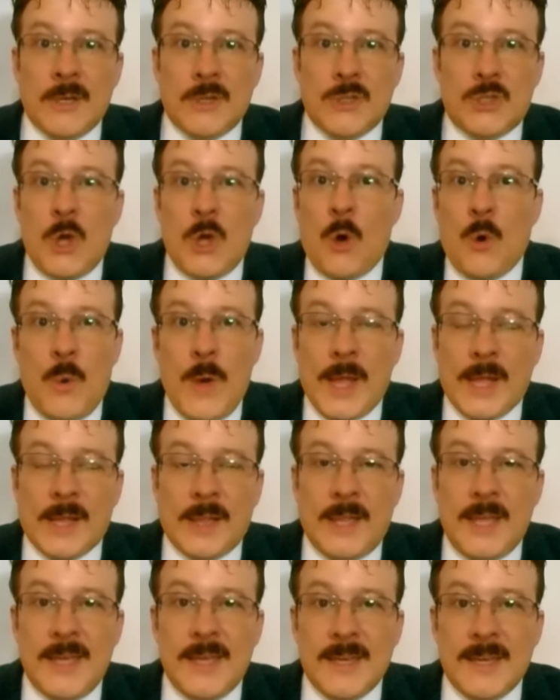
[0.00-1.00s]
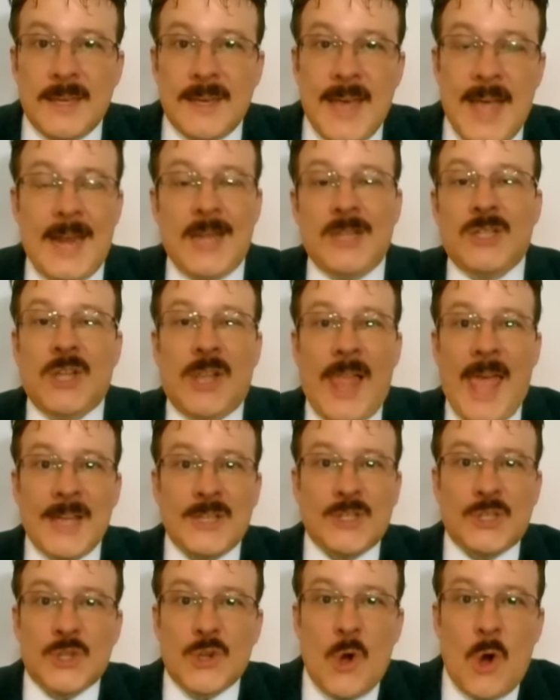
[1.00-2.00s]
so quickly in his
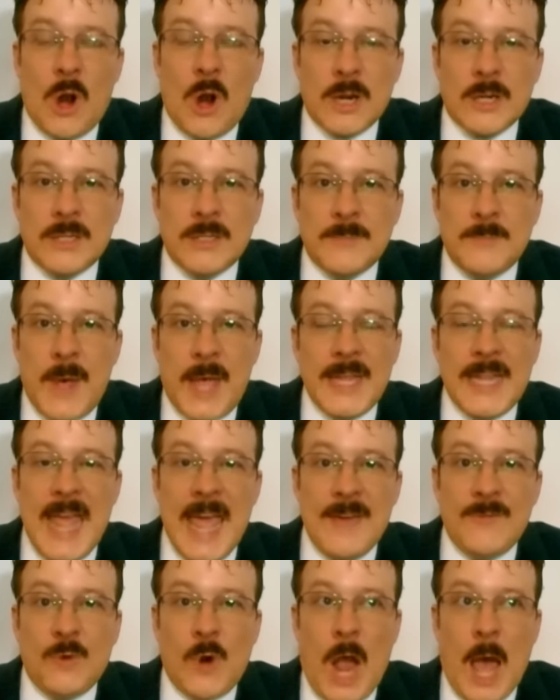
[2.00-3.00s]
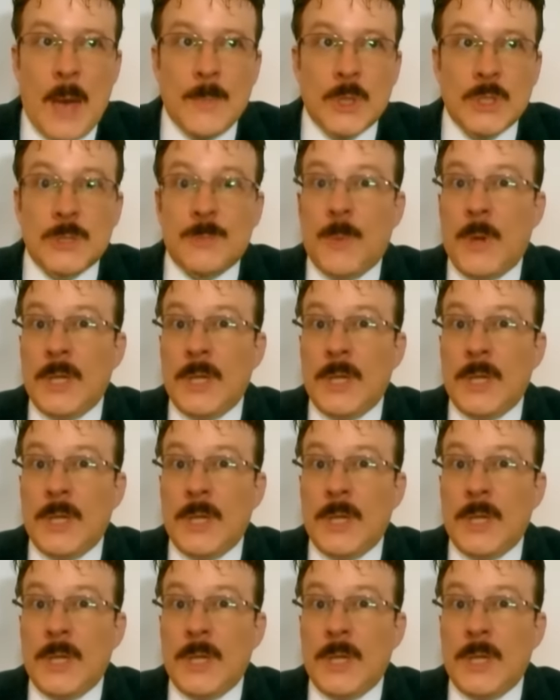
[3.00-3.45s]
last start by Dave Roberts.